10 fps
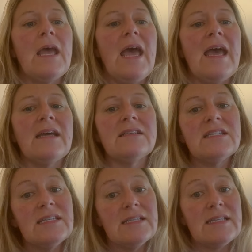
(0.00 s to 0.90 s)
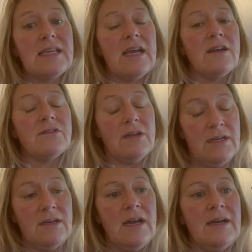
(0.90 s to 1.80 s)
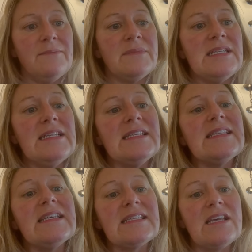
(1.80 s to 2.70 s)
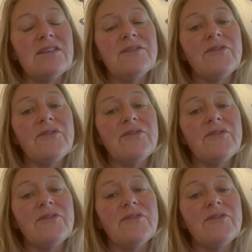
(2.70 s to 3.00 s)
And TDC has also